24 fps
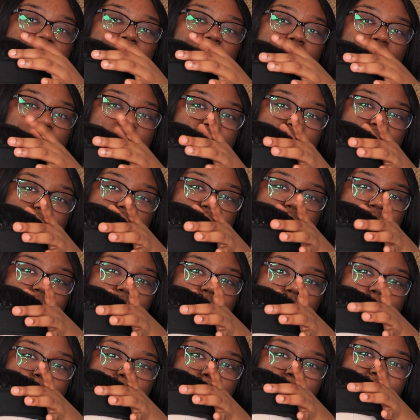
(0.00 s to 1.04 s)
close to the
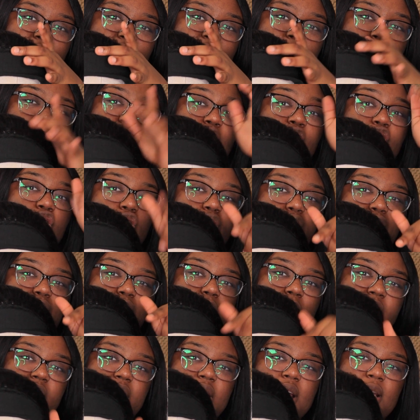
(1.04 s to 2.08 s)
headband, but not
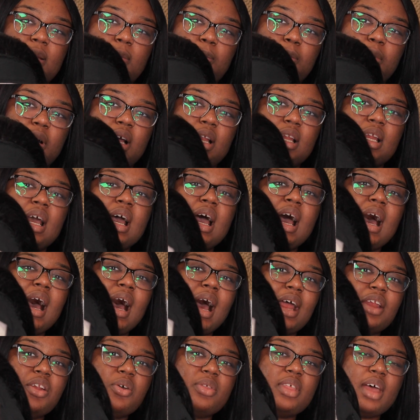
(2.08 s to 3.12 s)
on the headband.
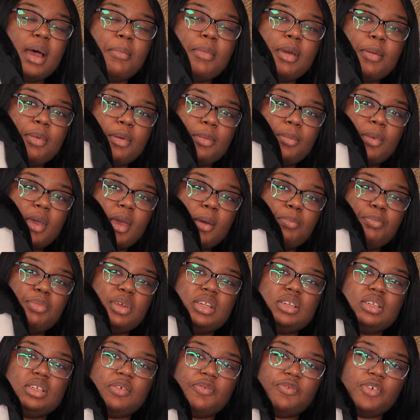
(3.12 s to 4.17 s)
I know that may be a
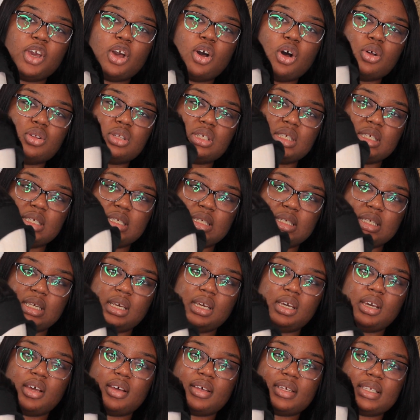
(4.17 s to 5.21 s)
bit difficult to see
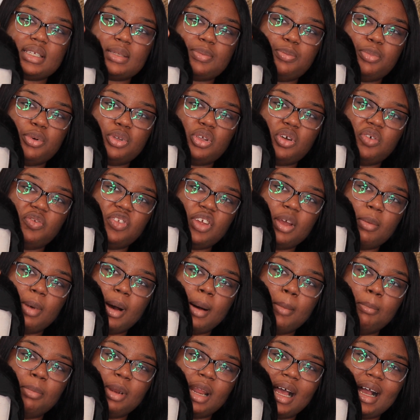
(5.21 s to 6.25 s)
because both of them
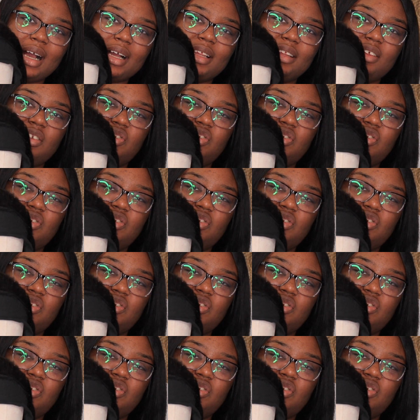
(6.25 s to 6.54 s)
are black, the